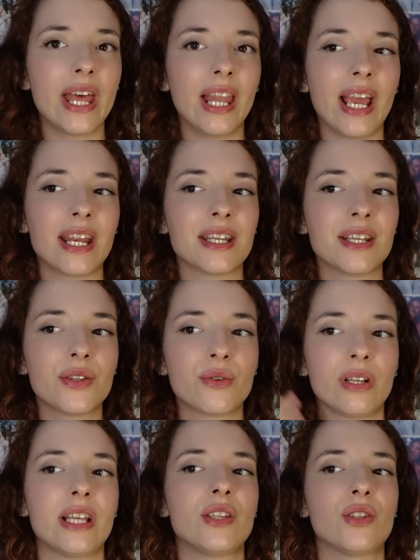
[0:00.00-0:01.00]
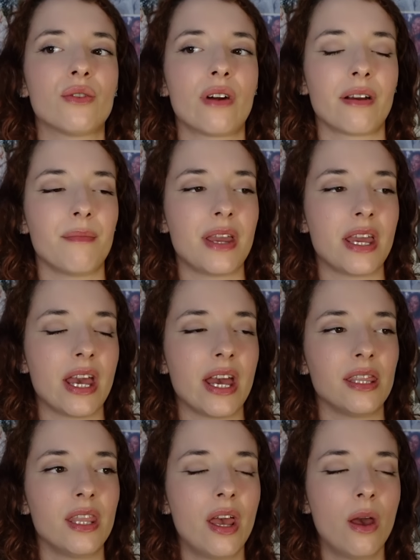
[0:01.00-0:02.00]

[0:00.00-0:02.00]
And like, this really struck me, and